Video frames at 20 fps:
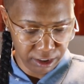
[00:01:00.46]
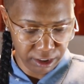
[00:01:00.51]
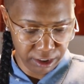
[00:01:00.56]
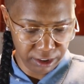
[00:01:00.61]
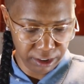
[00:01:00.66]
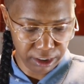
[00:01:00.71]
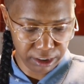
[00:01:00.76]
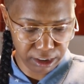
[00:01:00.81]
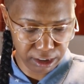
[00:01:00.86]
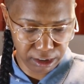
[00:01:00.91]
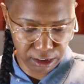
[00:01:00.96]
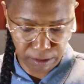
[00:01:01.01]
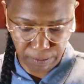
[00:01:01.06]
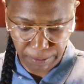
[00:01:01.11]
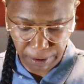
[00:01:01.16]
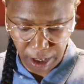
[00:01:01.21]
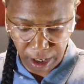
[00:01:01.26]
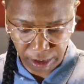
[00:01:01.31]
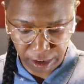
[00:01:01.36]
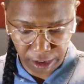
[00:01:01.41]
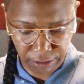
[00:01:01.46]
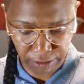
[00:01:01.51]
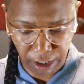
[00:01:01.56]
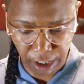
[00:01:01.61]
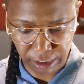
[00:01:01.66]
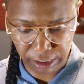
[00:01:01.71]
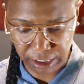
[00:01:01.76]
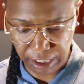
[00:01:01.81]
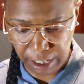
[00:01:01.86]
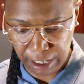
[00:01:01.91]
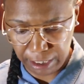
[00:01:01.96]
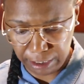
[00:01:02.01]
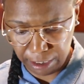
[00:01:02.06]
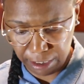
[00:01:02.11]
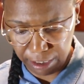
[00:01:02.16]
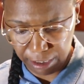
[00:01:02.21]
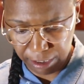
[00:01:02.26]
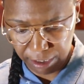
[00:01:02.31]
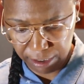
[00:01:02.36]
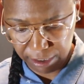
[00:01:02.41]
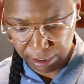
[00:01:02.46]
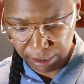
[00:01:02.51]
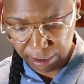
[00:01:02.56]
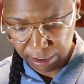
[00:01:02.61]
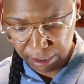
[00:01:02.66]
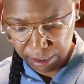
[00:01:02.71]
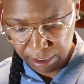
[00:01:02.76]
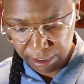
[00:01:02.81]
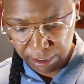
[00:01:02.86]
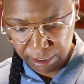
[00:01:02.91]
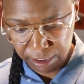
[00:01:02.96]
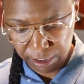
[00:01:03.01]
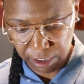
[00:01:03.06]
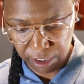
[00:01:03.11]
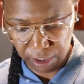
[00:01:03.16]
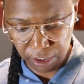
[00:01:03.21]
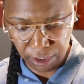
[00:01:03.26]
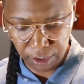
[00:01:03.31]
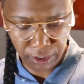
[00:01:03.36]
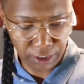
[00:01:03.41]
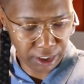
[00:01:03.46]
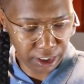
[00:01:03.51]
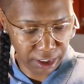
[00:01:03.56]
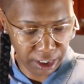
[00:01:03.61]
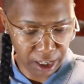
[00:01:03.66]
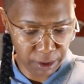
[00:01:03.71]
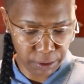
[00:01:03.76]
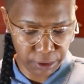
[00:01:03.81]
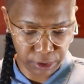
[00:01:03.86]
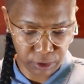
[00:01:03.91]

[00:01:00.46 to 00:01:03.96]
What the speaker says: And this is the bulk of our salad. And that